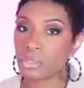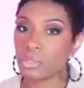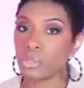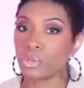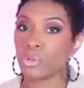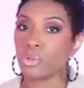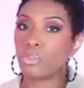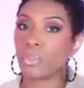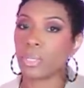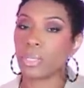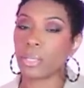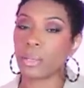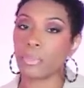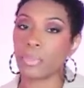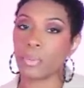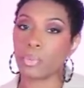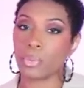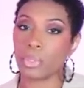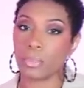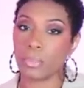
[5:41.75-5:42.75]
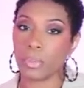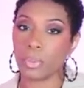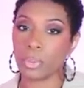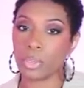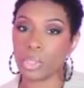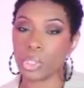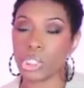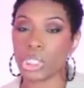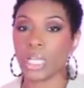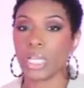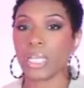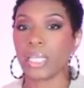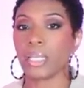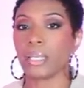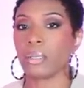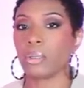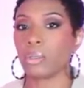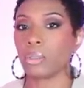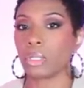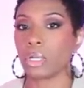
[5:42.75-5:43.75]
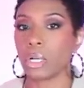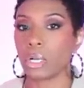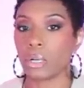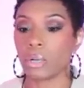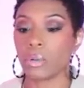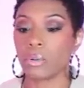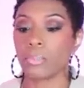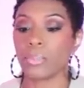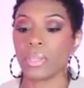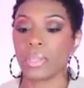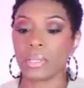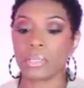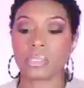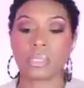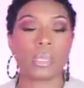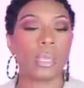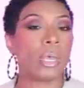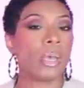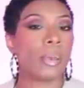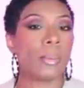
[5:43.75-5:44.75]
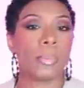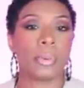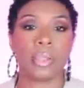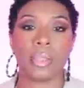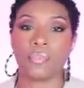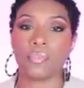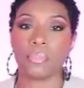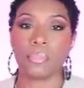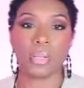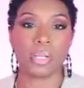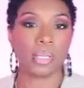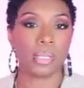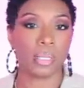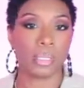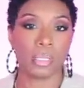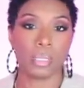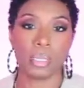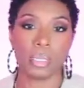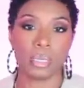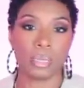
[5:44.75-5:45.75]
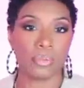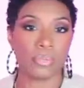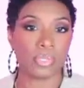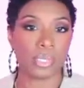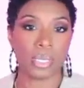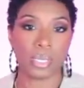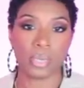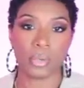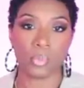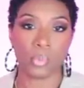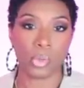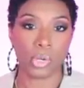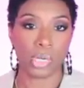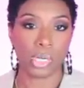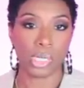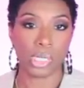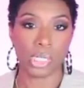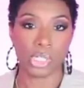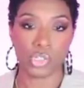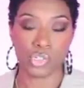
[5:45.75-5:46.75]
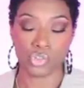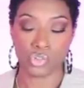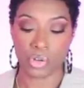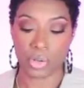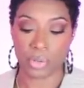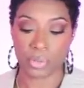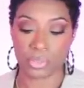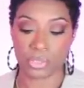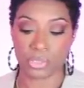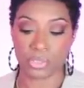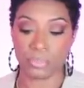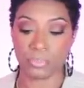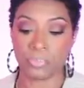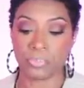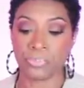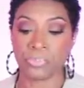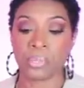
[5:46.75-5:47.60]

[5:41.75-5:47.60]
You know, you may not be with the moto jacket or the cargo pants, but everybody loves and can wear a good trouser.